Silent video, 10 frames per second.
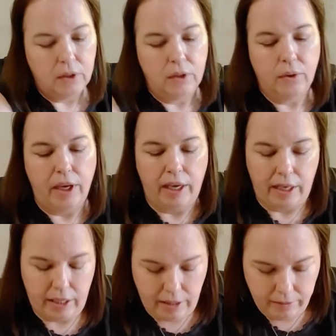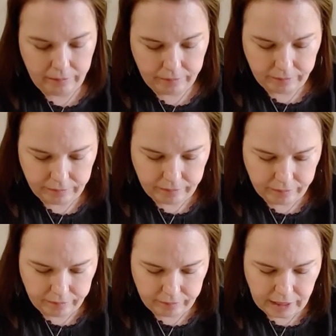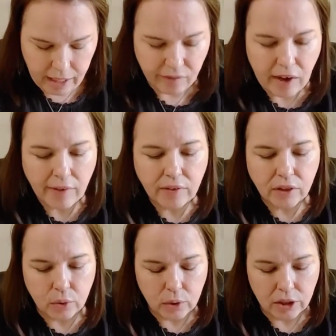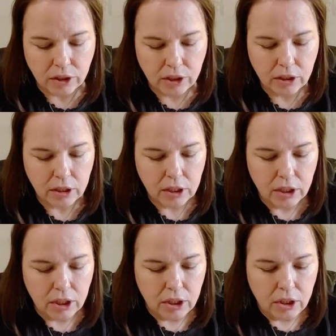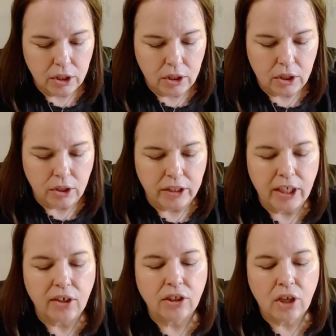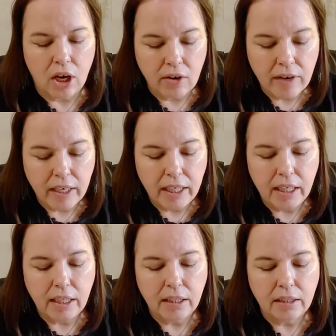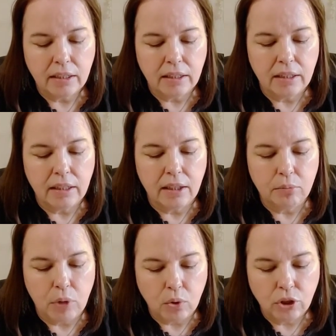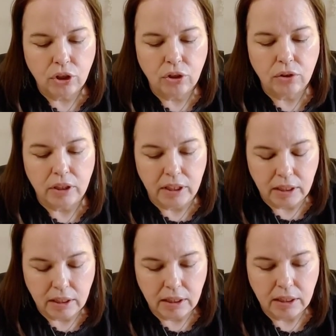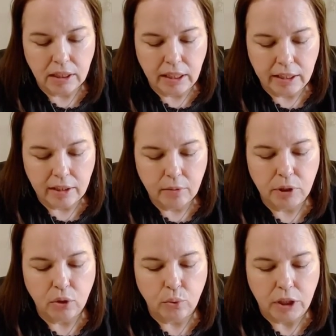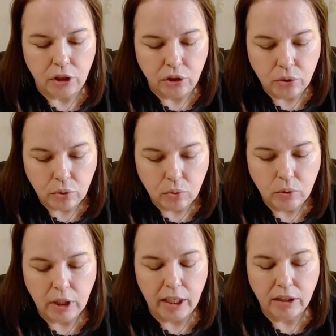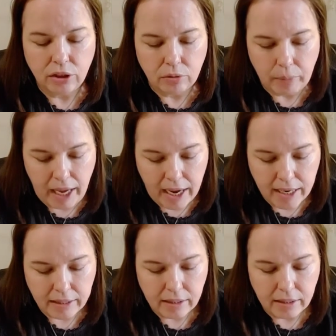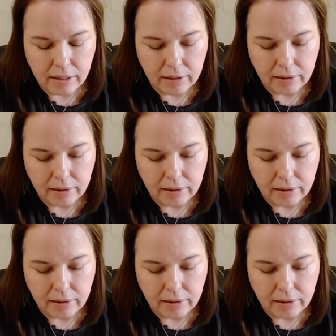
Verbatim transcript: Okay. Yeah, Five of Swords. There is already emotional distance here between you and your past.